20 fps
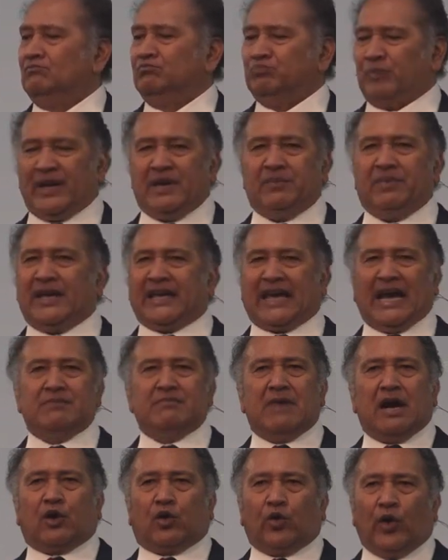But he became
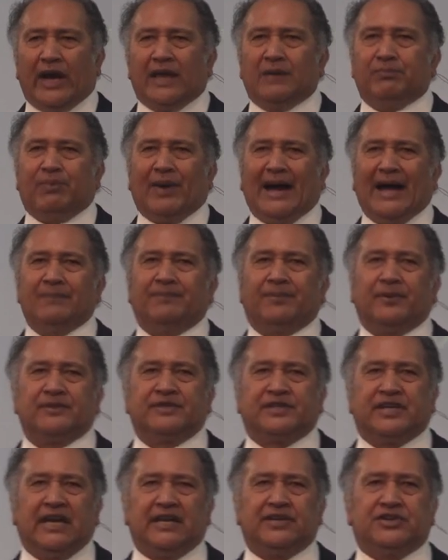a great Bible
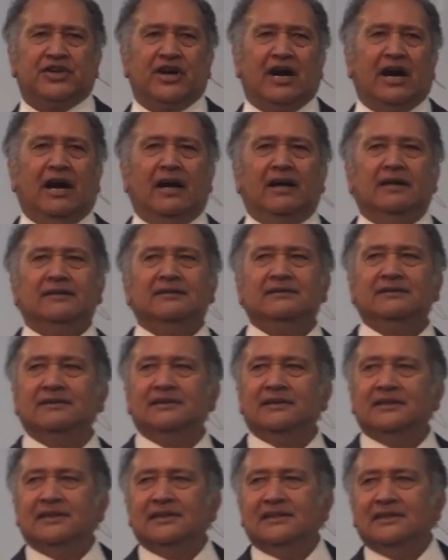teacher.
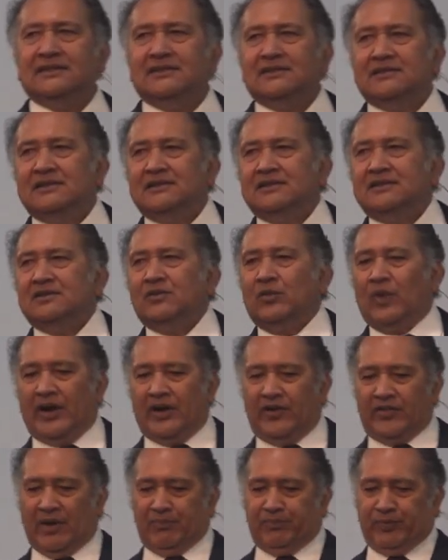One
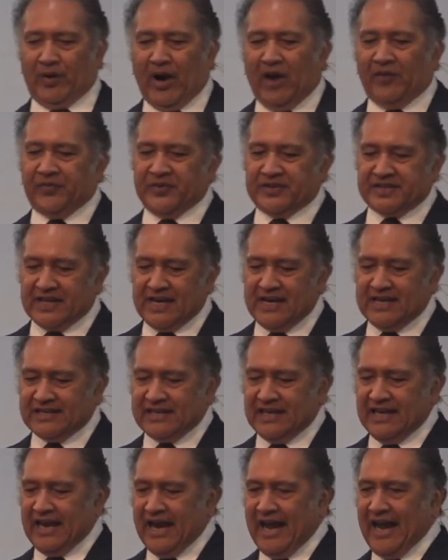of the prophecies
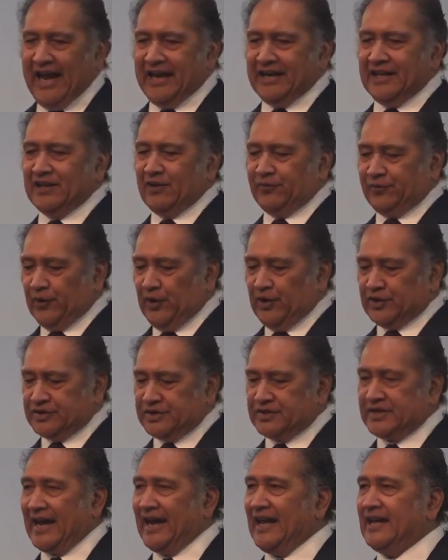he had in the
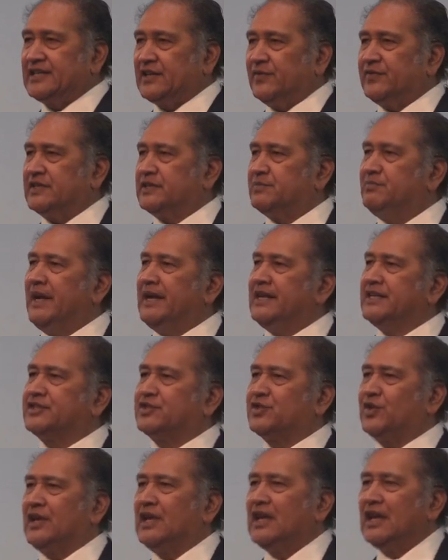first days of his
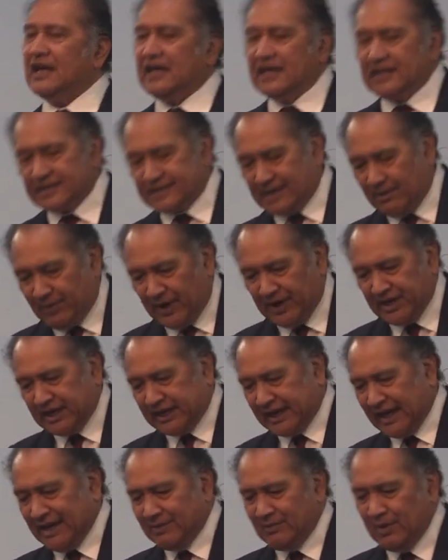ministry, somebody
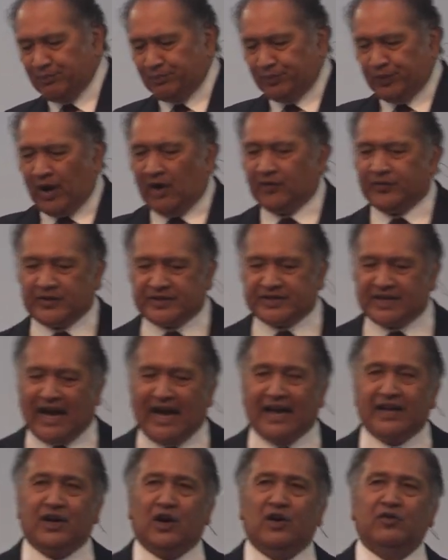came and
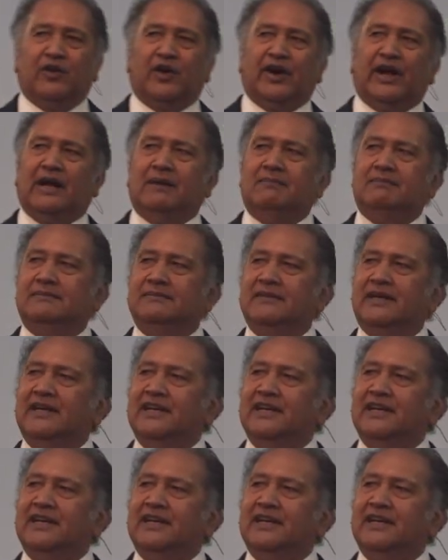prophesied over him.